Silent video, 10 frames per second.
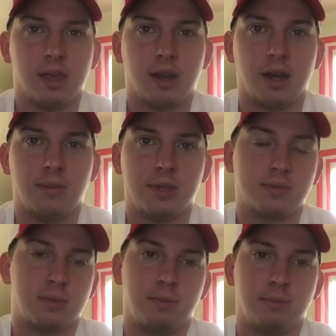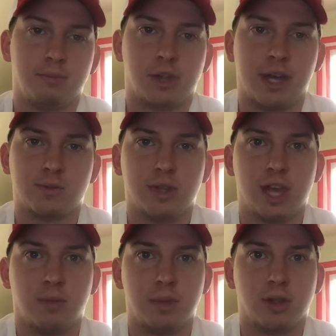And um, this class
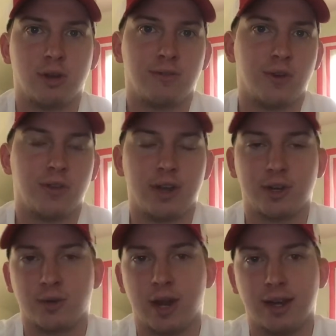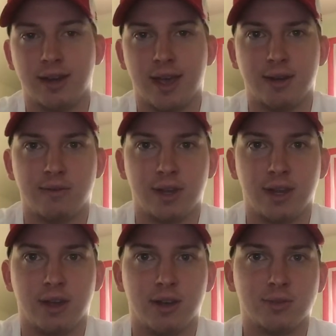really helped me learn further how to create and edit
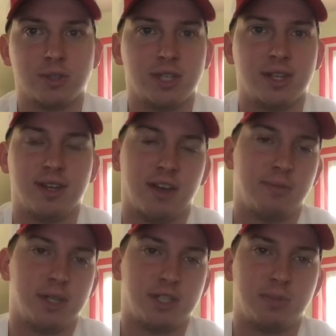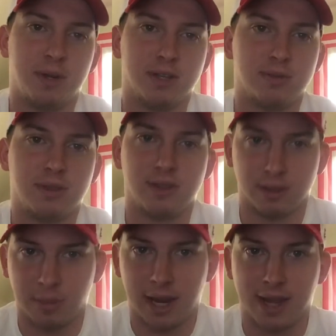videos, which I didn't have much experience with
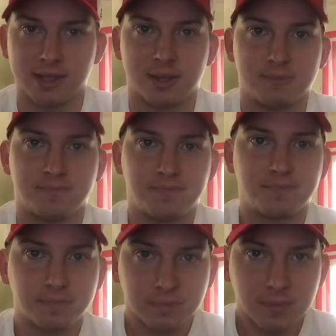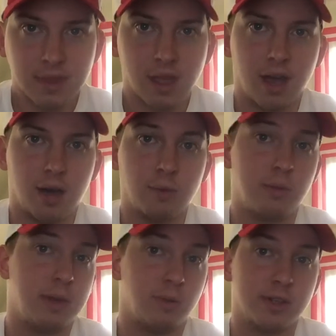in the past. Uh, we
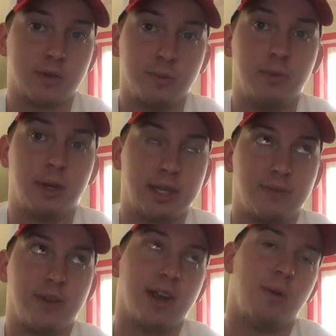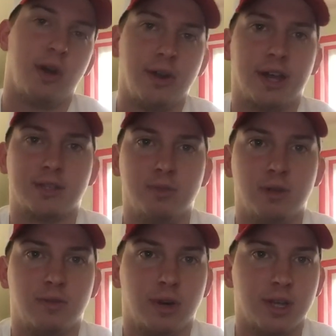would meet once a week to figure out what our next
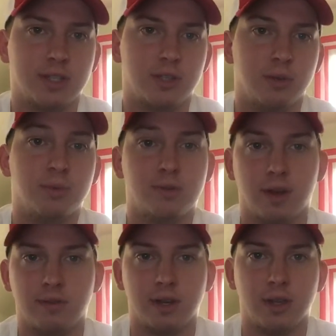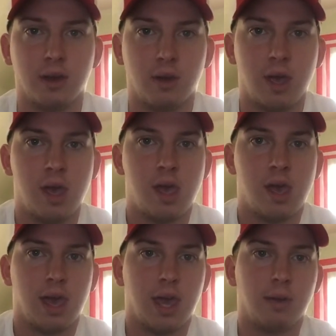move was to improve our video,
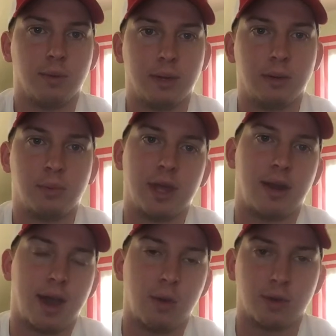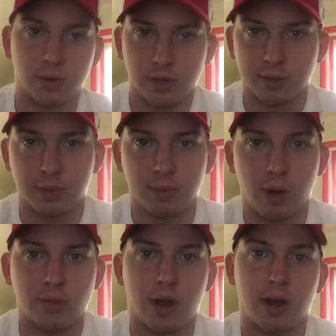and we would plan out how we're going to
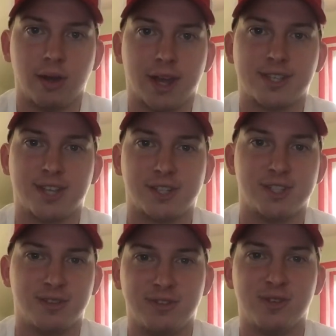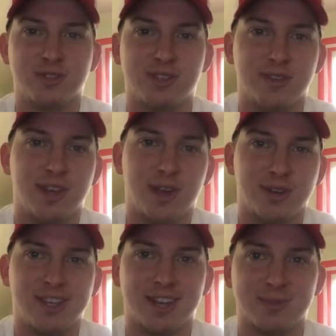promote our next section of views of the video
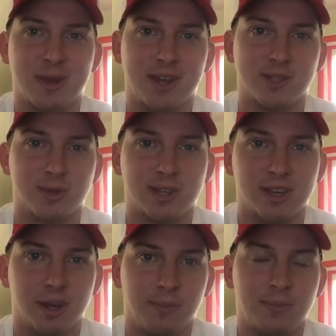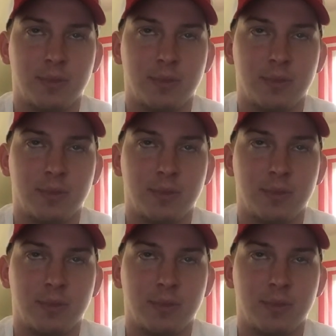to get as many as we could.